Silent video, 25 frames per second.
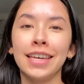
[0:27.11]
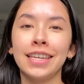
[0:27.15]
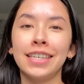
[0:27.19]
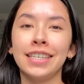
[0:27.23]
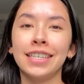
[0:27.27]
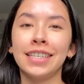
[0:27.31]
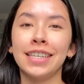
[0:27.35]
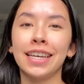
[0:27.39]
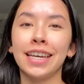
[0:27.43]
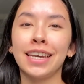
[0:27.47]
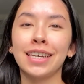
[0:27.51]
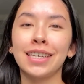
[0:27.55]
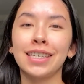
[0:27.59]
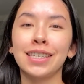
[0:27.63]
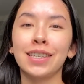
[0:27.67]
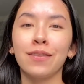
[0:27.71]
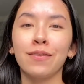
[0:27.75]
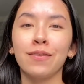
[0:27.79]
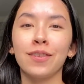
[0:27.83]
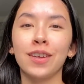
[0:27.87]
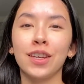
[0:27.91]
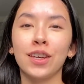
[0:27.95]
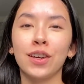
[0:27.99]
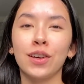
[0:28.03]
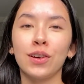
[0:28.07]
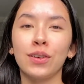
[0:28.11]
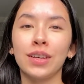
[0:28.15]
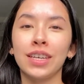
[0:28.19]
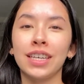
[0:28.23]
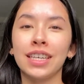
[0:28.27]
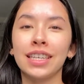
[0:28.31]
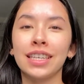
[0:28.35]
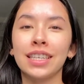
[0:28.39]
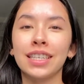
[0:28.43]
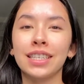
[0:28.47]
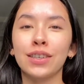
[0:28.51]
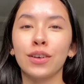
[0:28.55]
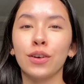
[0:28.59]
Today's video
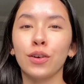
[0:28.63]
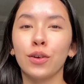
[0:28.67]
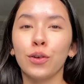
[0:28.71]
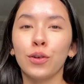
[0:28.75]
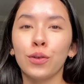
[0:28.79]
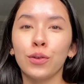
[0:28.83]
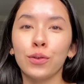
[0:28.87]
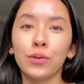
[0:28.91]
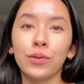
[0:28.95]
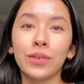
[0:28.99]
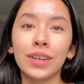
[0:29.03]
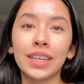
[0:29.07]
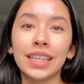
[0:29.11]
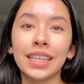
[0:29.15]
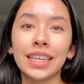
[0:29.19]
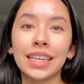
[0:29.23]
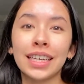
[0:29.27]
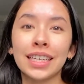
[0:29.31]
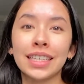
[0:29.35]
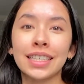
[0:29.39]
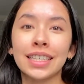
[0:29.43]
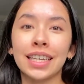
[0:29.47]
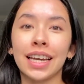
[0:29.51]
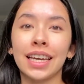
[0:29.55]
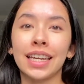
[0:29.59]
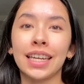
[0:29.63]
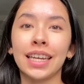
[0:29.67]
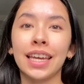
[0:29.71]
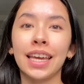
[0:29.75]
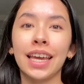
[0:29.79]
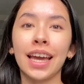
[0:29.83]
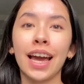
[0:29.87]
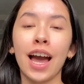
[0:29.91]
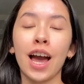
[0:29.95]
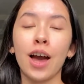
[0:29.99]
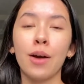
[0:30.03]
is really exciting.